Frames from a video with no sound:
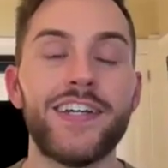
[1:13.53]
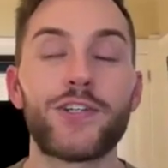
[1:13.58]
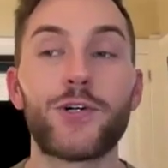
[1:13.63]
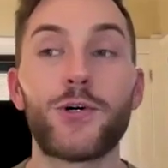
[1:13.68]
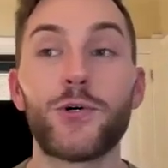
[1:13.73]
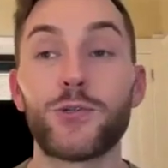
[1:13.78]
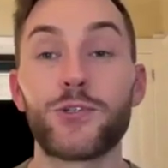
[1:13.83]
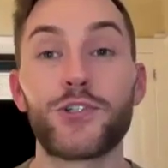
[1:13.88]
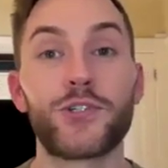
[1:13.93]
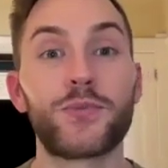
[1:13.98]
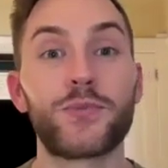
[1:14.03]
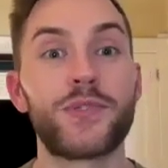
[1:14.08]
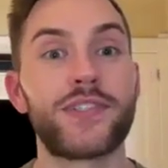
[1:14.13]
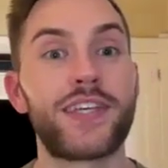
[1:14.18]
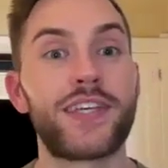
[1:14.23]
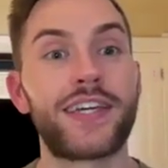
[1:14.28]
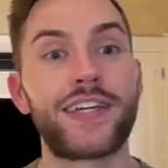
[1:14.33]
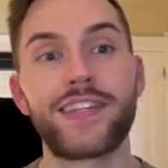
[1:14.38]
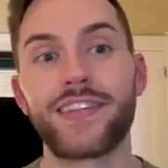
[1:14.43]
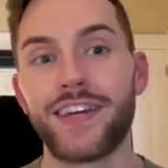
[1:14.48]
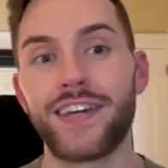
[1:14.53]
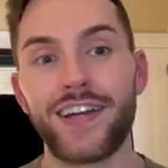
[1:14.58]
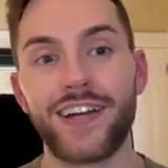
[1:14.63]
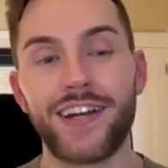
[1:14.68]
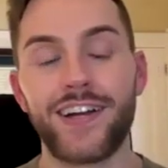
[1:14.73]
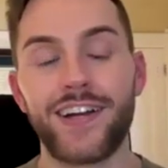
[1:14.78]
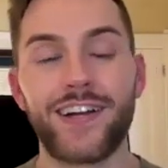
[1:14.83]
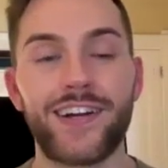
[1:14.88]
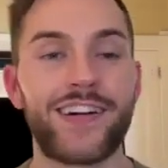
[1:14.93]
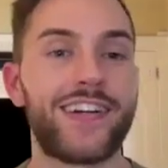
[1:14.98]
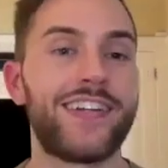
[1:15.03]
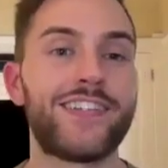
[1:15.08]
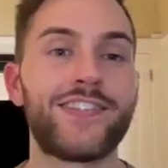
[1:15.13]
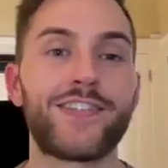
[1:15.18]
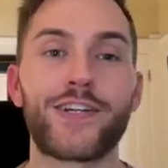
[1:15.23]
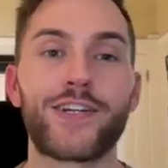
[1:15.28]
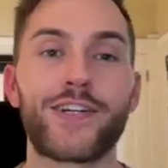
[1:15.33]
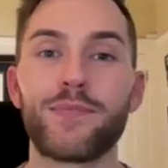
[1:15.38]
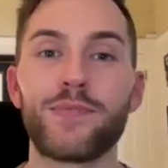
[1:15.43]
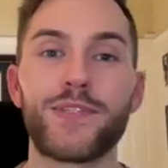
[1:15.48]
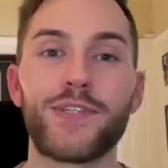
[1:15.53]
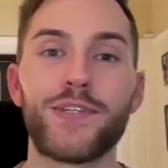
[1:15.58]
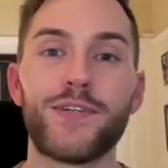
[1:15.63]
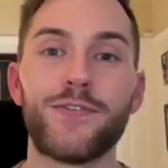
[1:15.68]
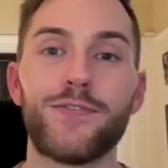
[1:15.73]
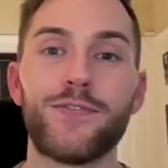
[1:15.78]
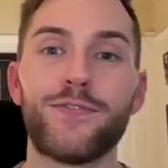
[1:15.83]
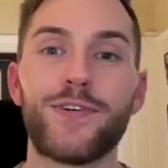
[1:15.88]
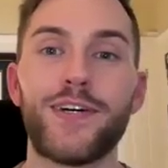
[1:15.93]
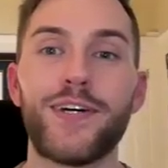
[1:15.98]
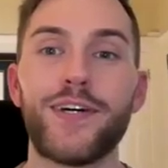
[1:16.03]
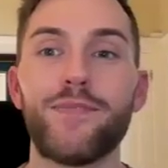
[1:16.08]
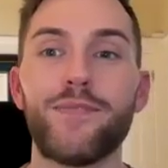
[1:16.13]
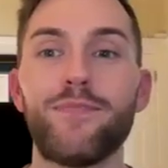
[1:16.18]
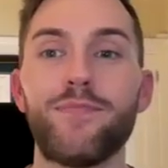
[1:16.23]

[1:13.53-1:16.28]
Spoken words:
culture was like there in terms of